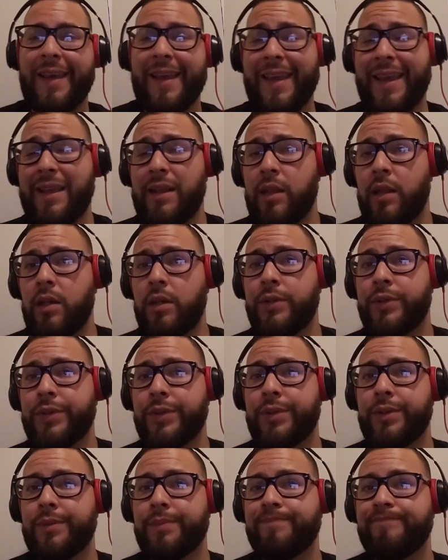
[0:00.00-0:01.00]
English
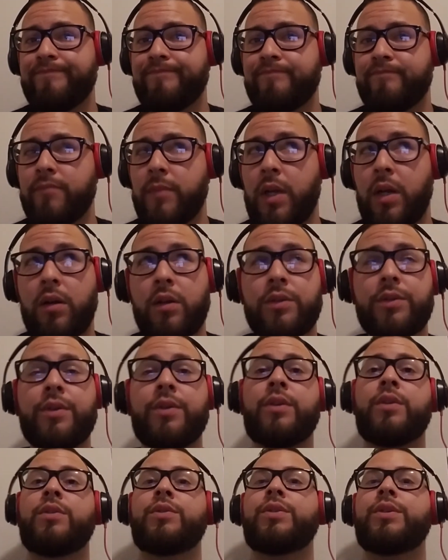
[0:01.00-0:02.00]
also
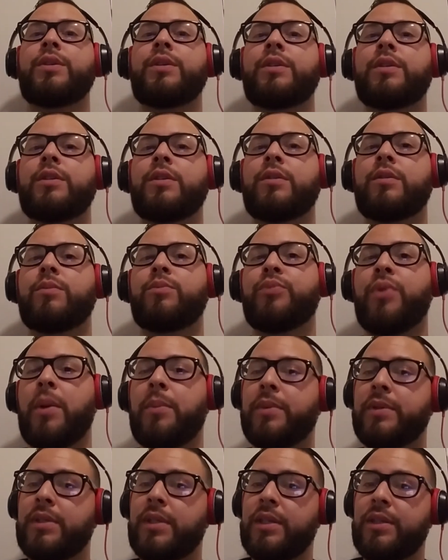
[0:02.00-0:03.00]
uses
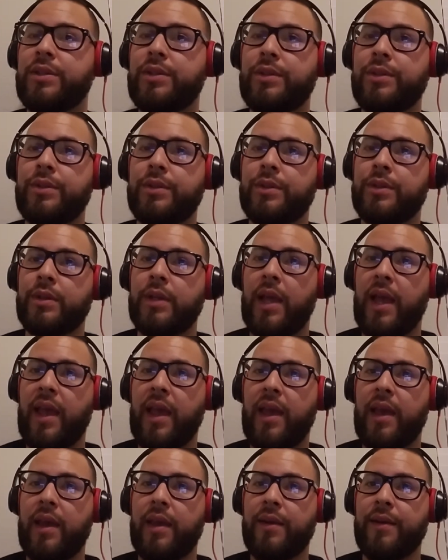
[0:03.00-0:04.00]
prepositions
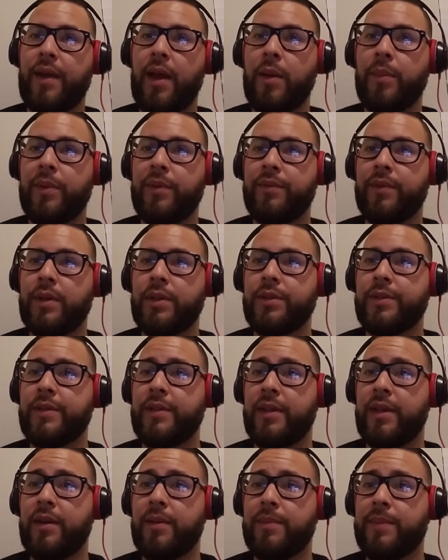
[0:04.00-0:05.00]
and helping verbs
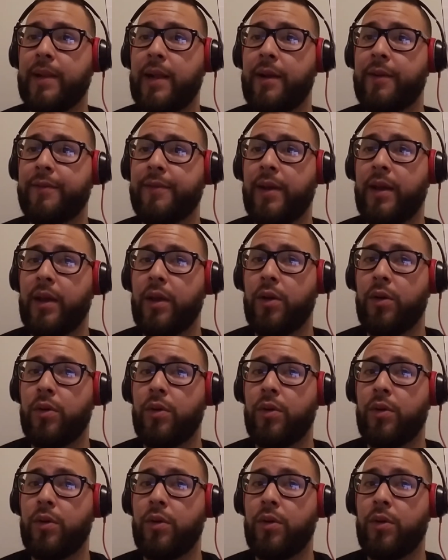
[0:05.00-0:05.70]
to help clarify